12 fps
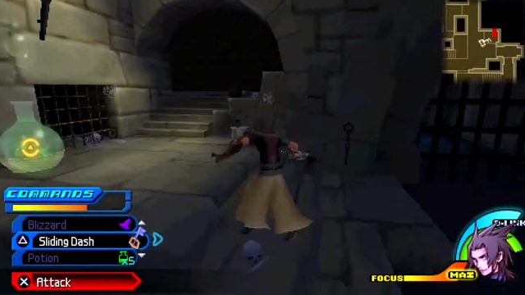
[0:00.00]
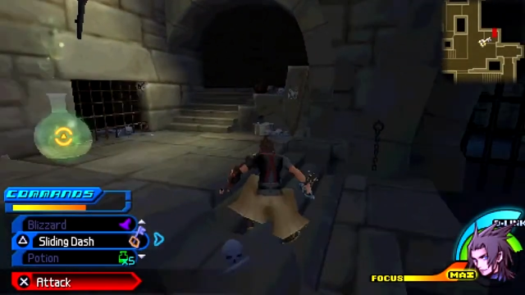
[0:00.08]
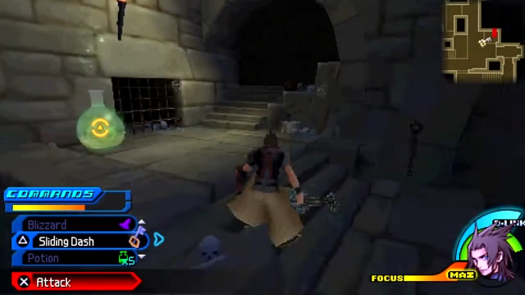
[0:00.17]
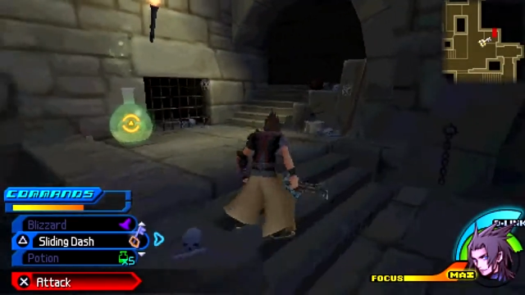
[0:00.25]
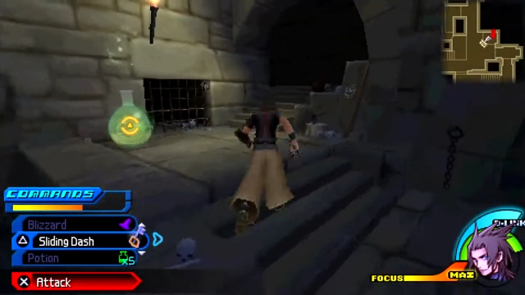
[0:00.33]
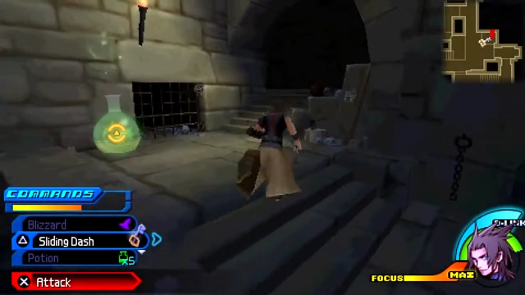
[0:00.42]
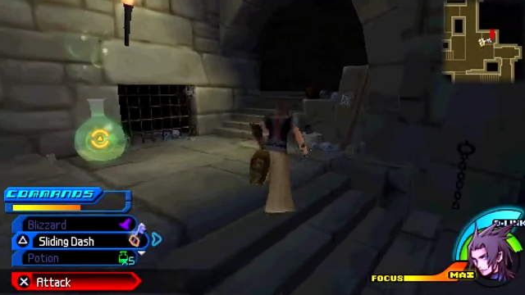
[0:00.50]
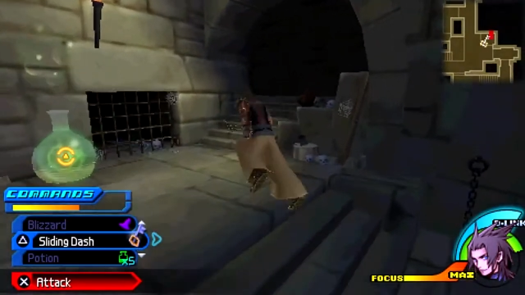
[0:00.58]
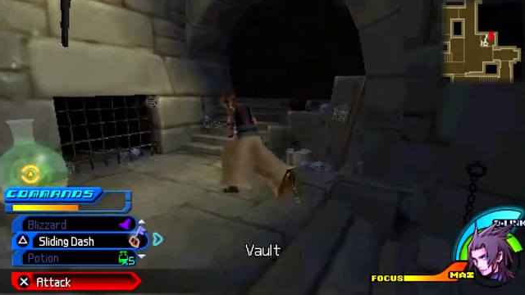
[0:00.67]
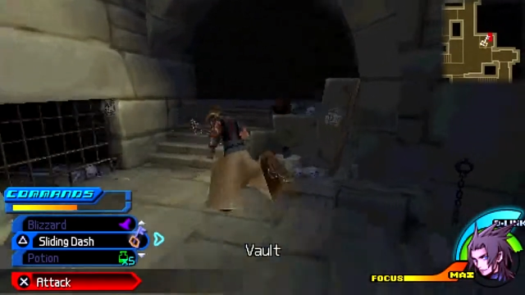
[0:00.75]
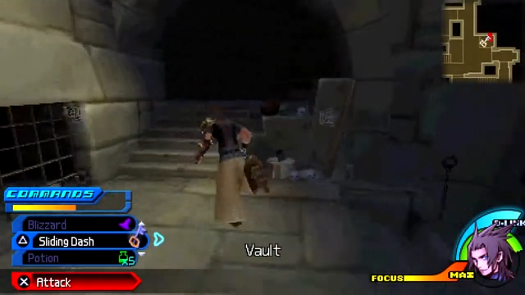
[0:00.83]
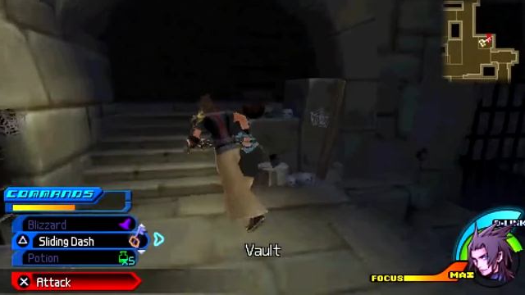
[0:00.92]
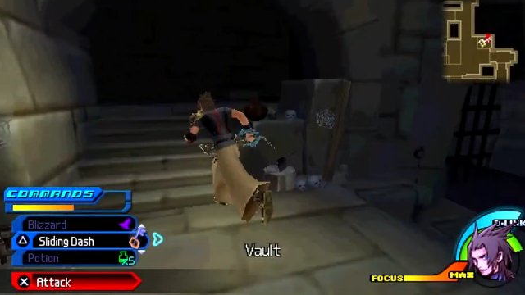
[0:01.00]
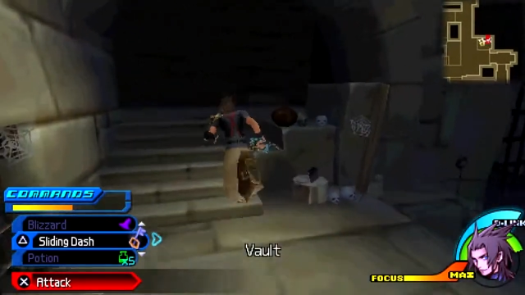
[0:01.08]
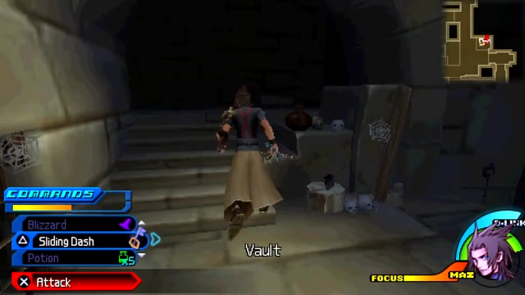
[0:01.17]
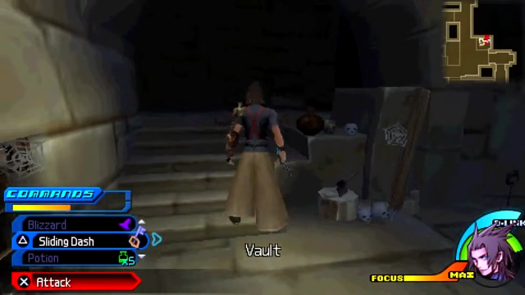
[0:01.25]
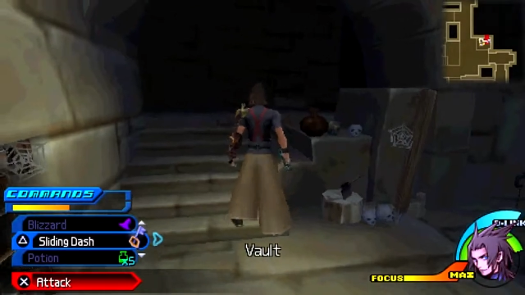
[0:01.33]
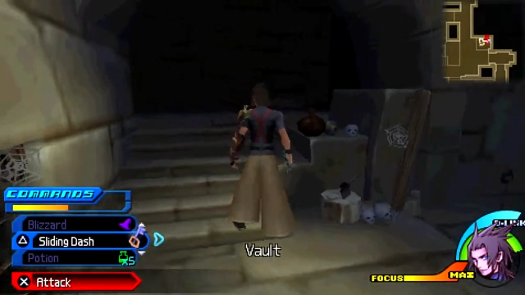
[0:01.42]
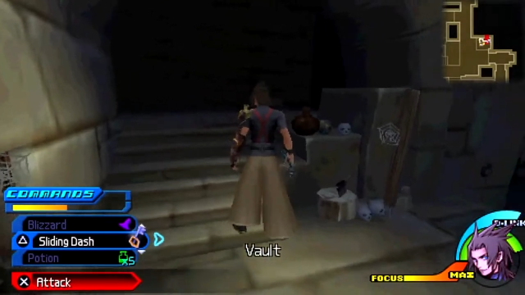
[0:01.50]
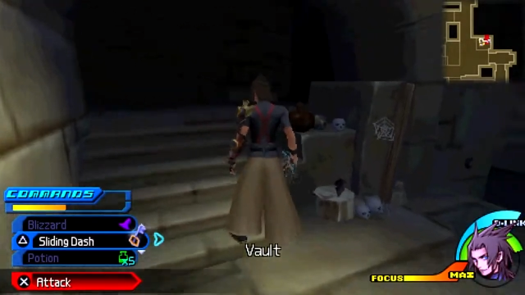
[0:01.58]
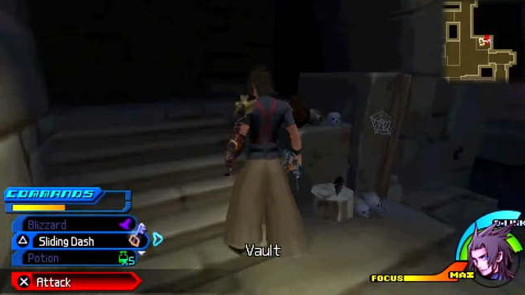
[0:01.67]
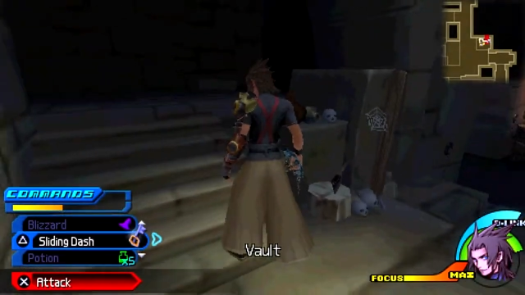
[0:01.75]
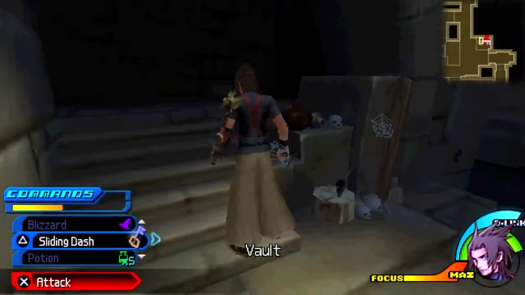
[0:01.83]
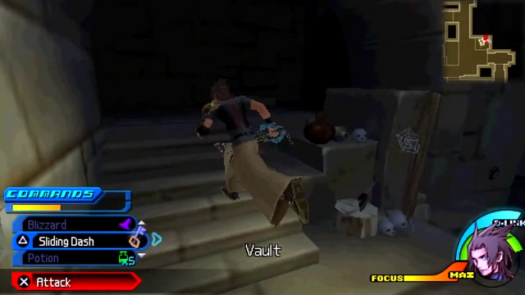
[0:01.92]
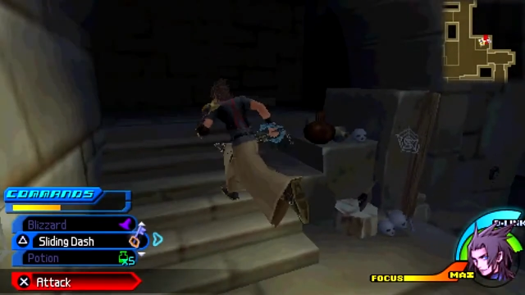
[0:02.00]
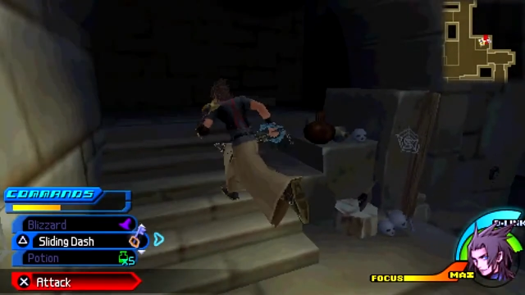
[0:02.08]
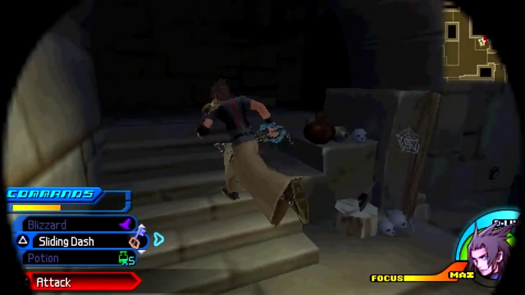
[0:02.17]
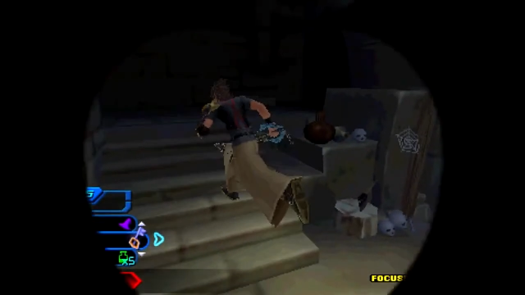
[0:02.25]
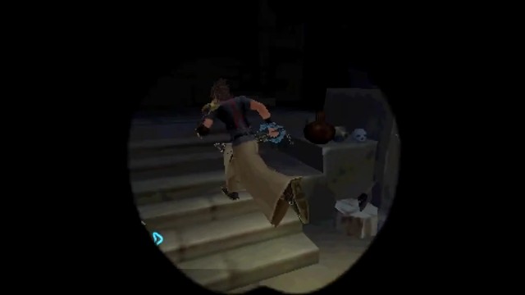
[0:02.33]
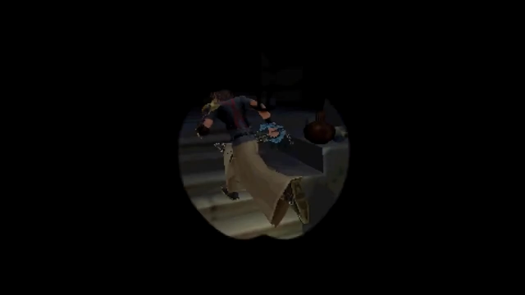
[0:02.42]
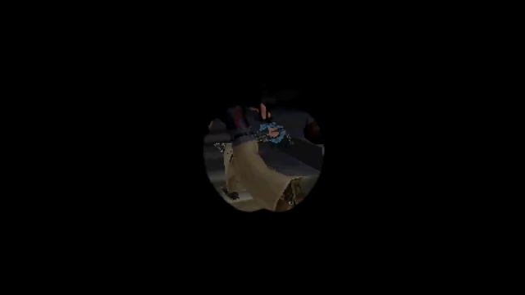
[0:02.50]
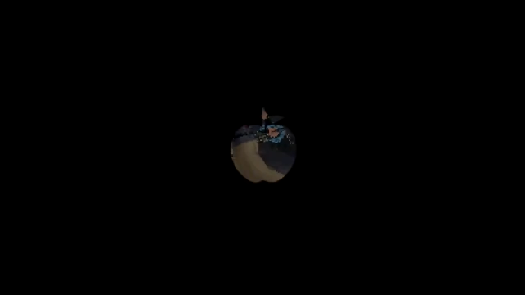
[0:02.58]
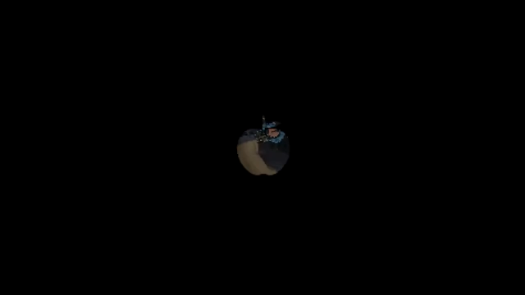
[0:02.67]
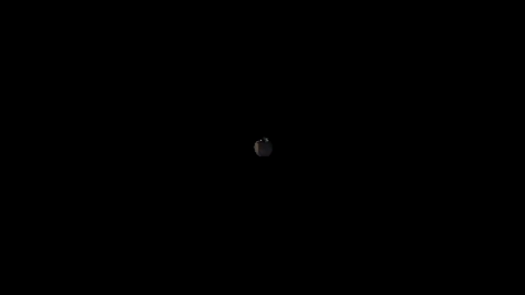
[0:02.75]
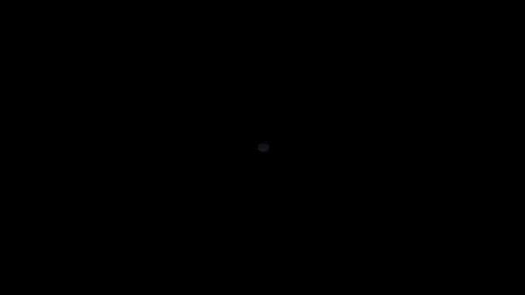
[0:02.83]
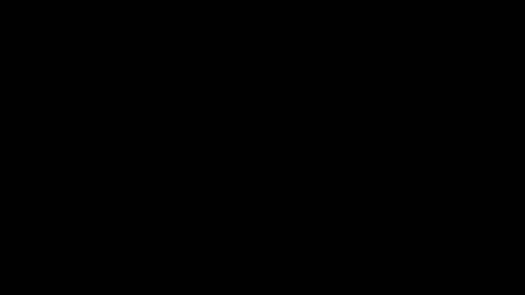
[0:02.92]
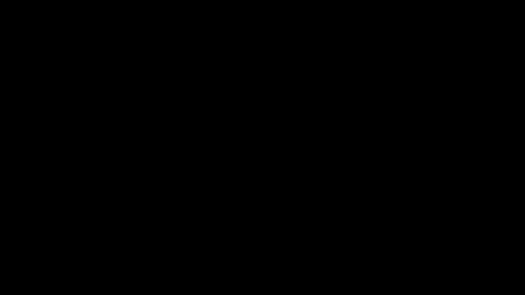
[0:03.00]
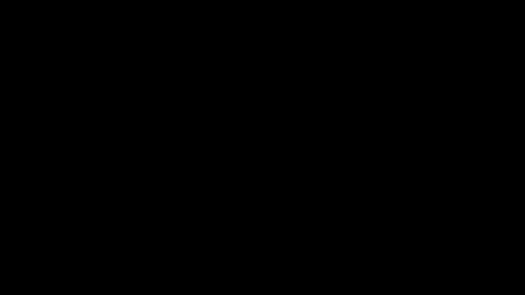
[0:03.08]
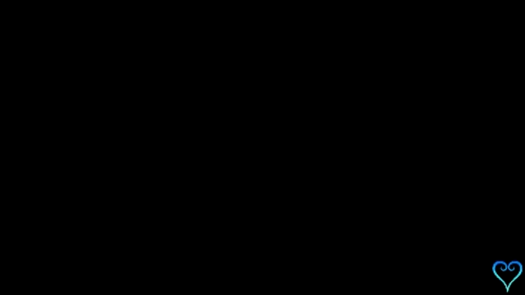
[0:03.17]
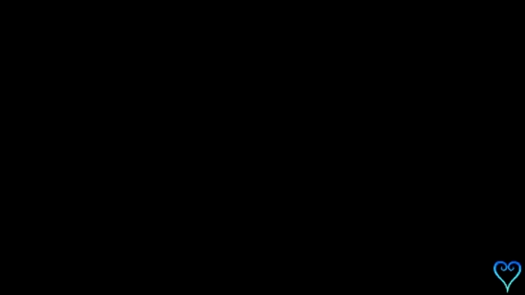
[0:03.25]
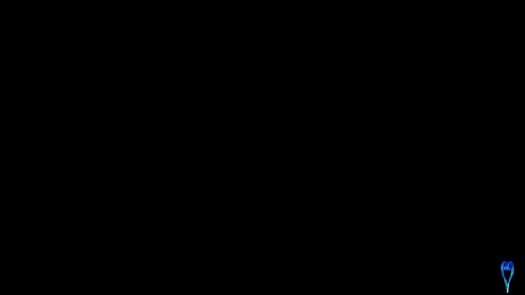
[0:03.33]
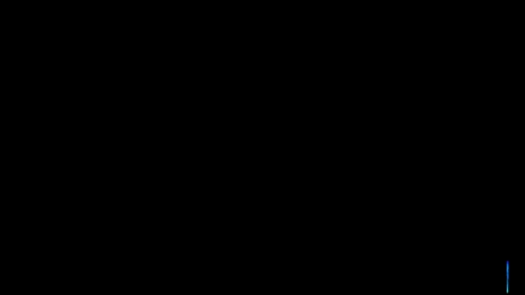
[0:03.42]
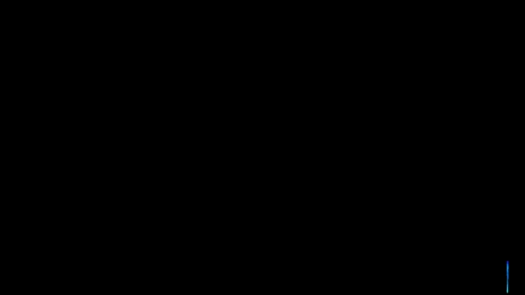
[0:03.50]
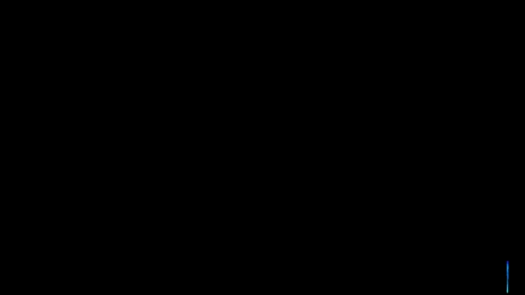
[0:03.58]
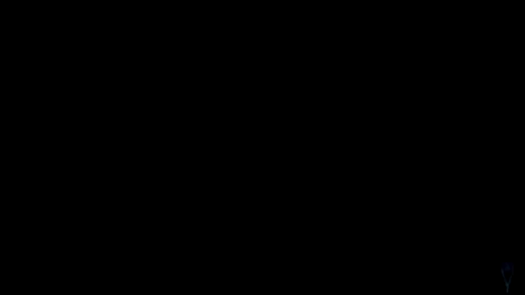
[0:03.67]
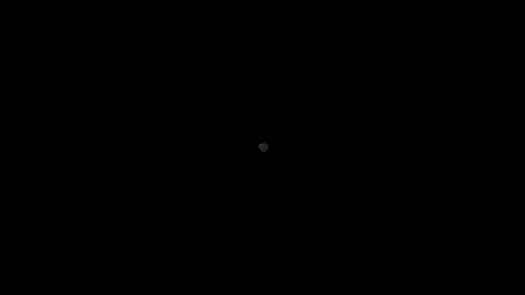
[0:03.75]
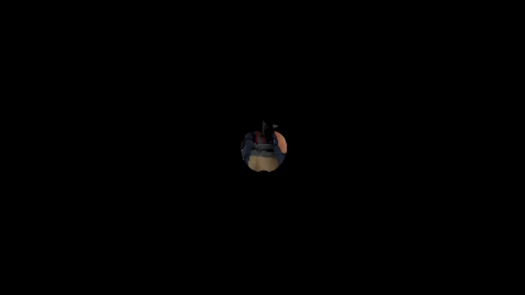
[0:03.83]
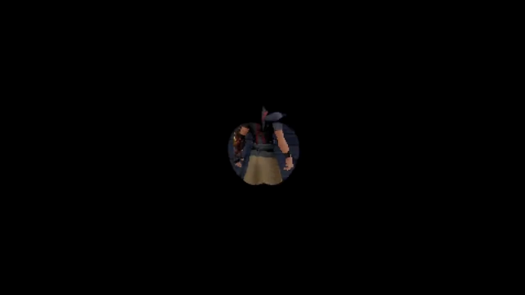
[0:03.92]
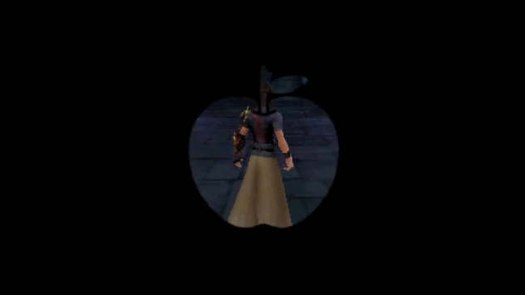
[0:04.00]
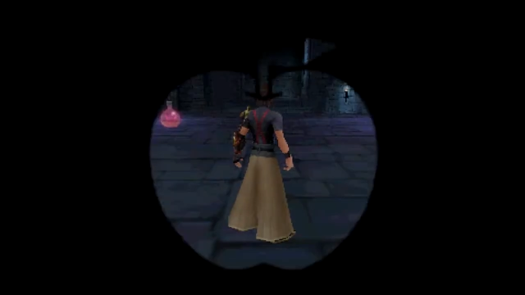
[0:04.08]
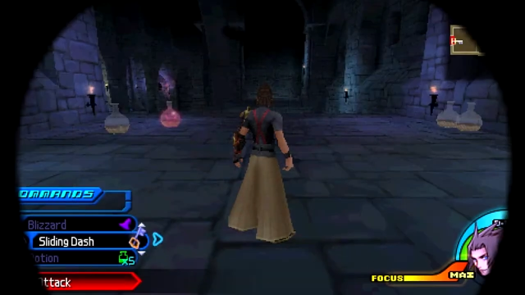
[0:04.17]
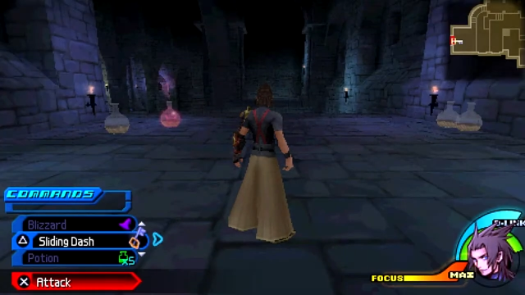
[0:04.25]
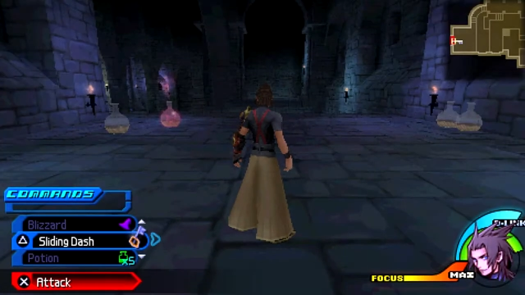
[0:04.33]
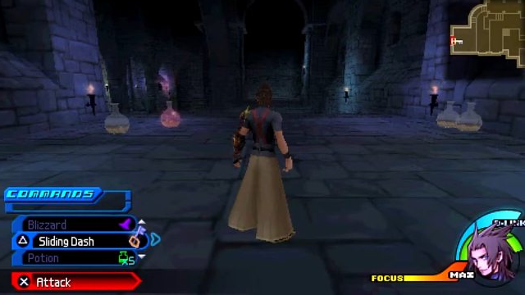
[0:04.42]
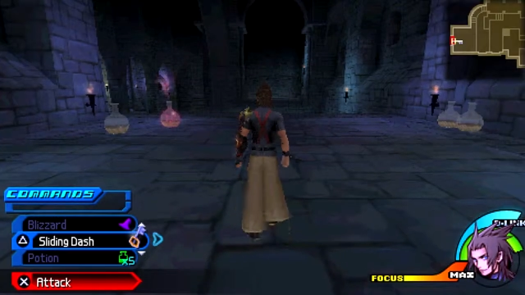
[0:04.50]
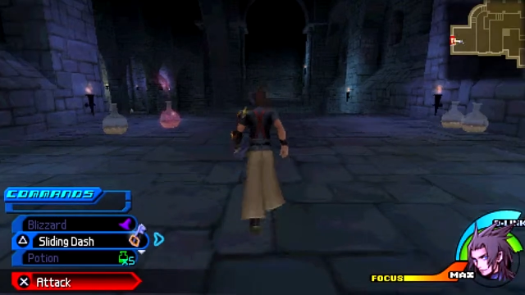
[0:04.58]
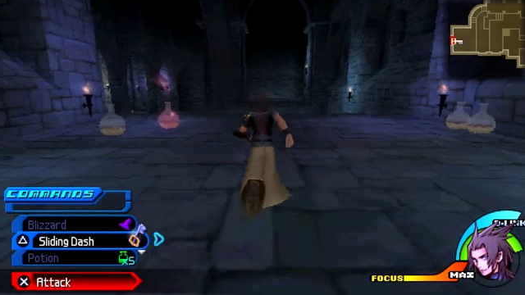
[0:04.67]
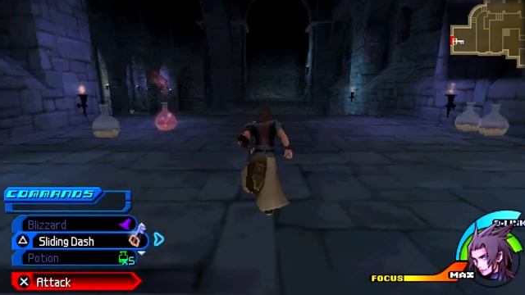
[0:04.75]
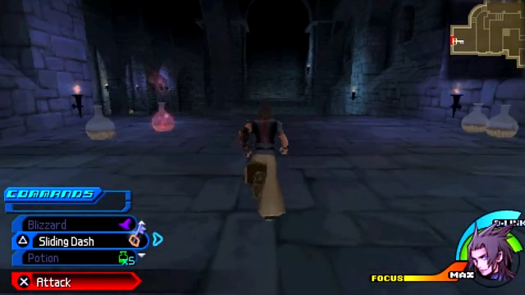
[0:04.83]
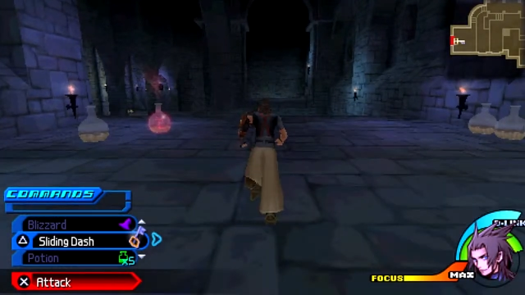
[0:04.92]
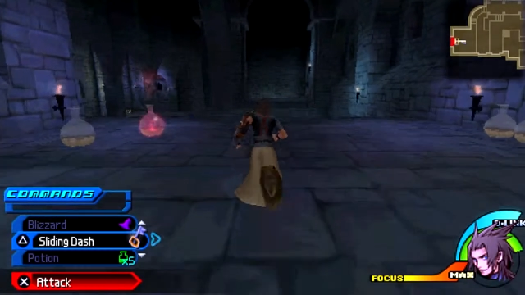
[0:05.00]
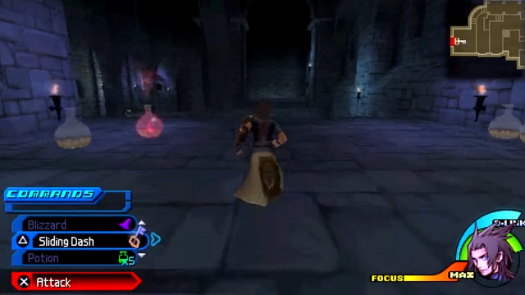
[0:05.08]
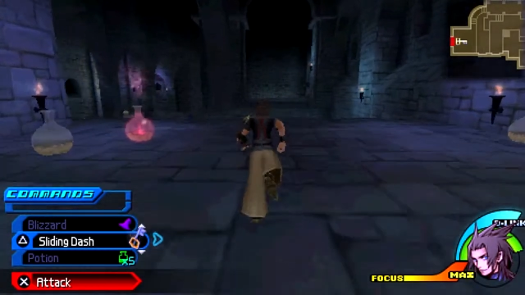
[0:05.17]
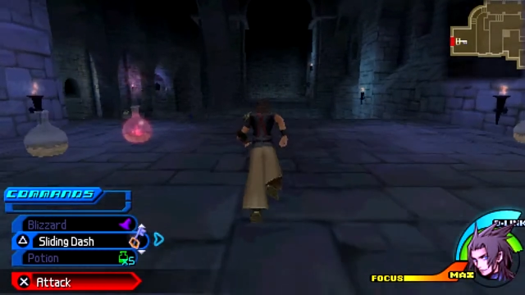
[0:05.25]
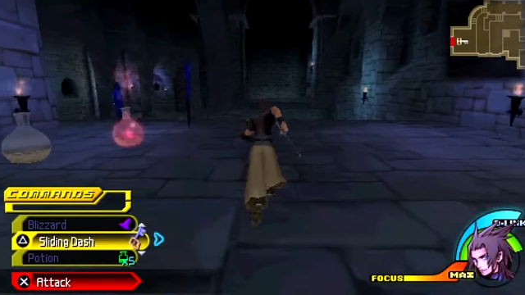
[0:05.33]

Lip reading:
[unreadable: no face in view]